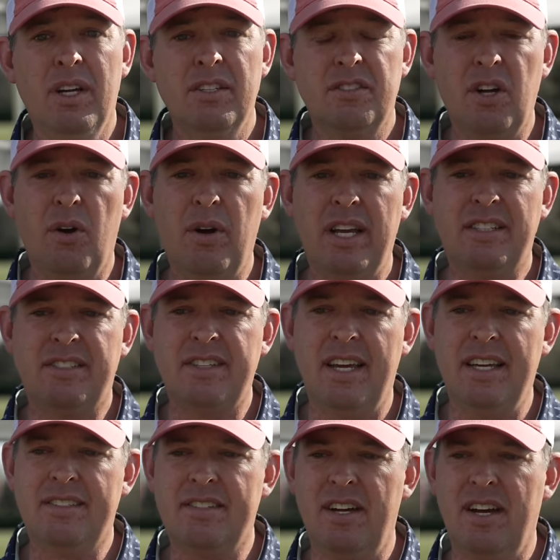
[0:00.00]
So it's,
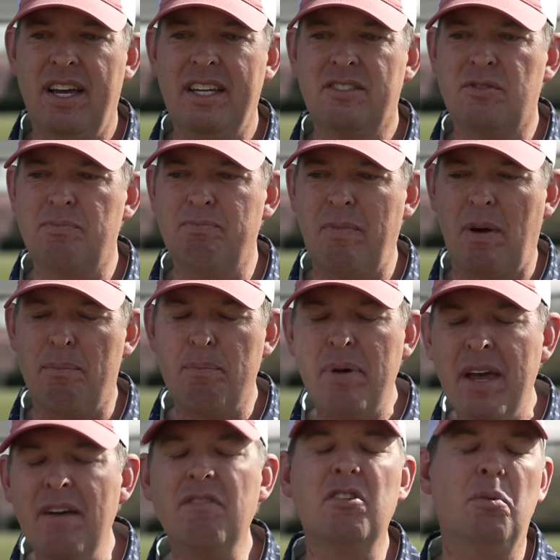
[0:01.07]
it's, a, uh, it's a
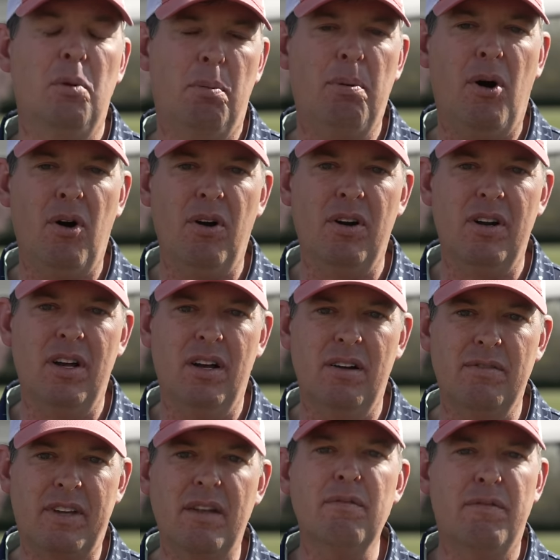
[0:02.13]
pivotal part
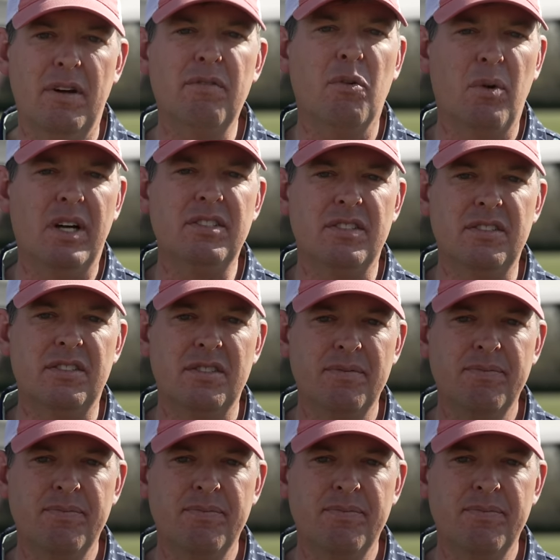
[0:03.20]
of getting fit for wedges.